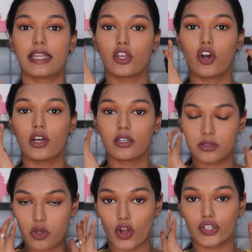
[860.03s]
then your
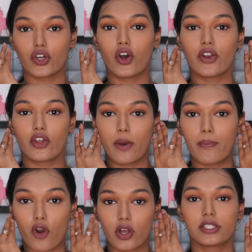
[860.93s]
contour or
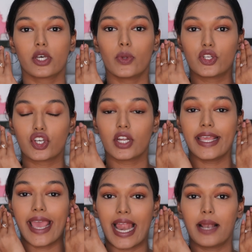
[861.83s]
your bronzer will
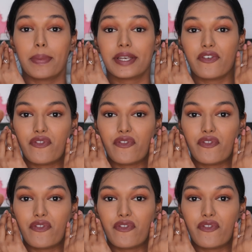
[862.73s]
really help